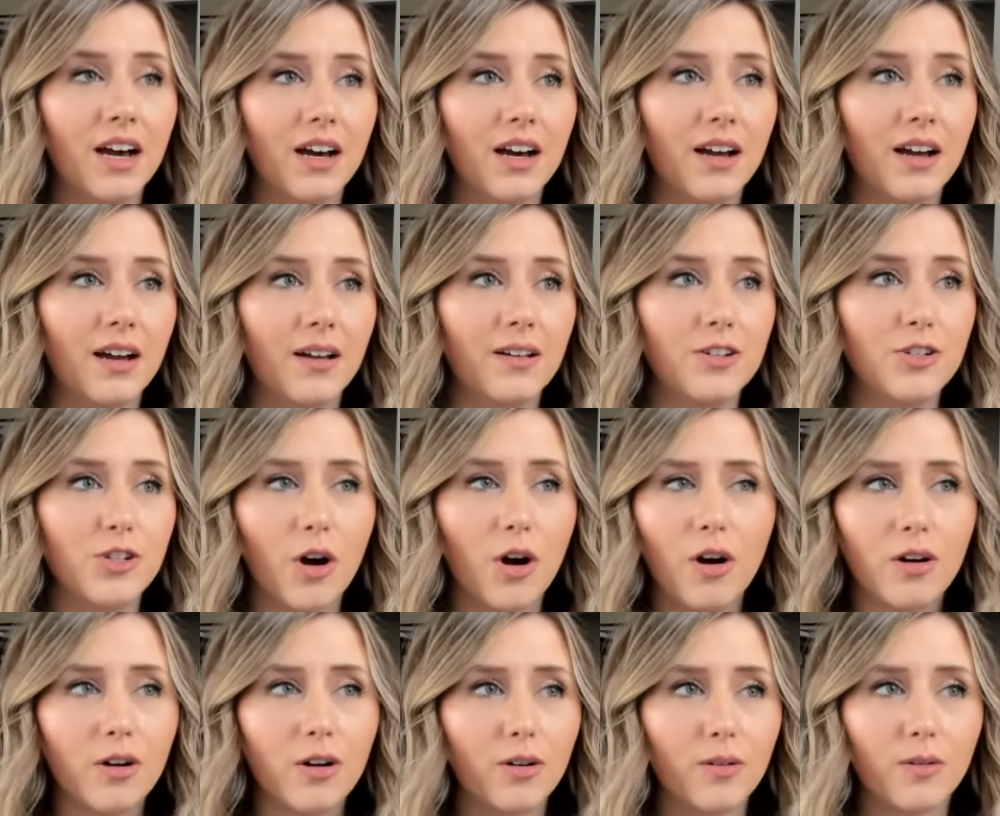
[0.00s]
uh,
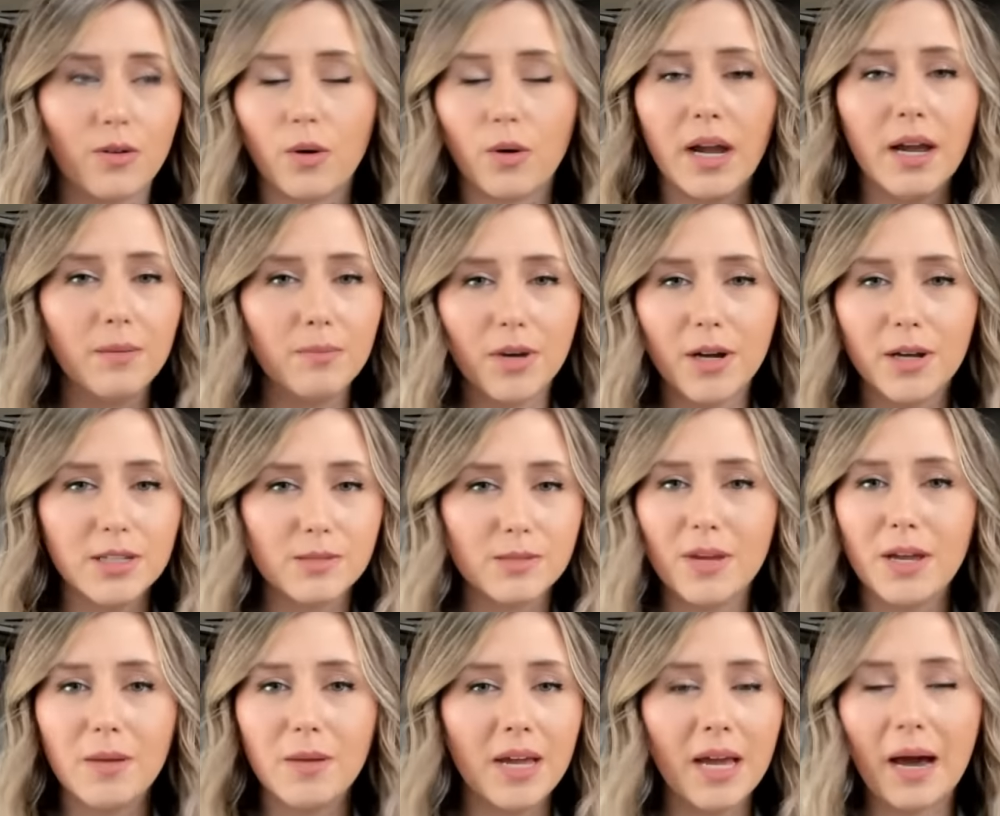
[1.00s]
dog
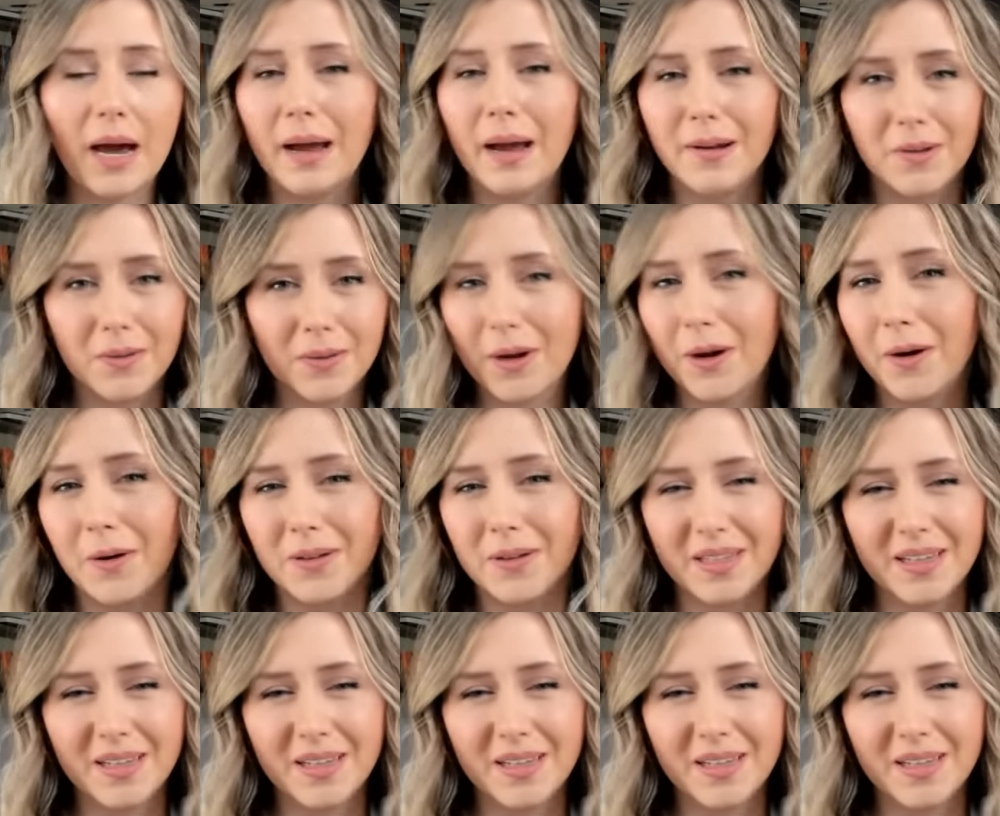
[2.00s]
grandmas. Maybe I don't know.